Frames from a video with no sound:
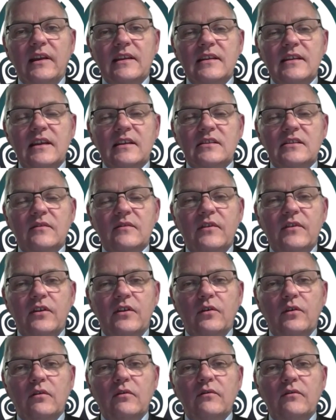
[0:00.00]
excess of a
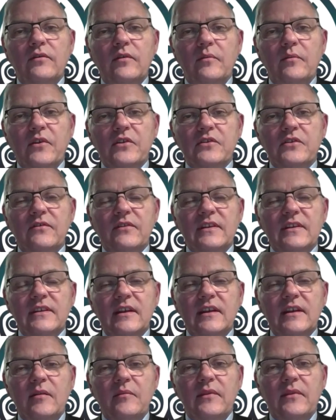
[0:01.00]
euro for much of the
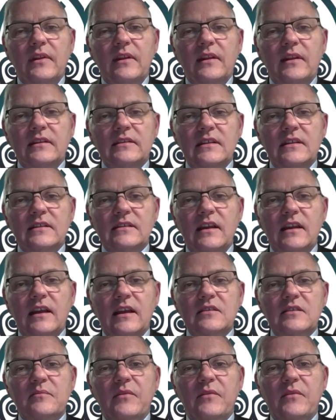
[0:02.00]
time since
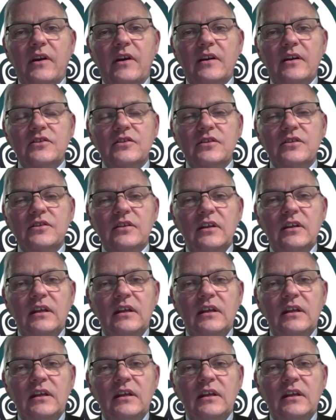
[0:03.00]
last March.